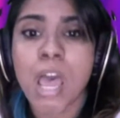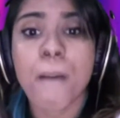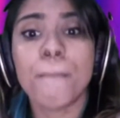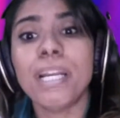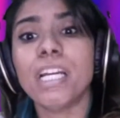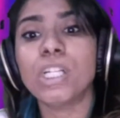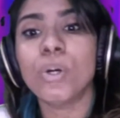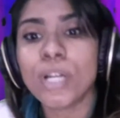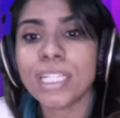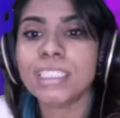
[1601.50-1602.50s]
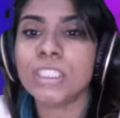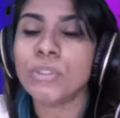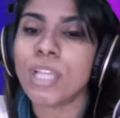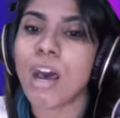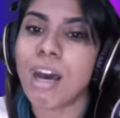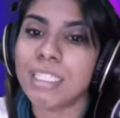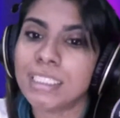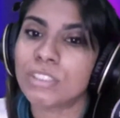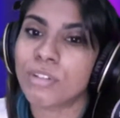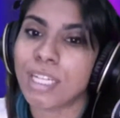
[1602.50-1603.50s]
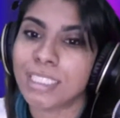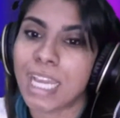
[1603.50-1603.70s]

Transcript: But according to the artist, writer,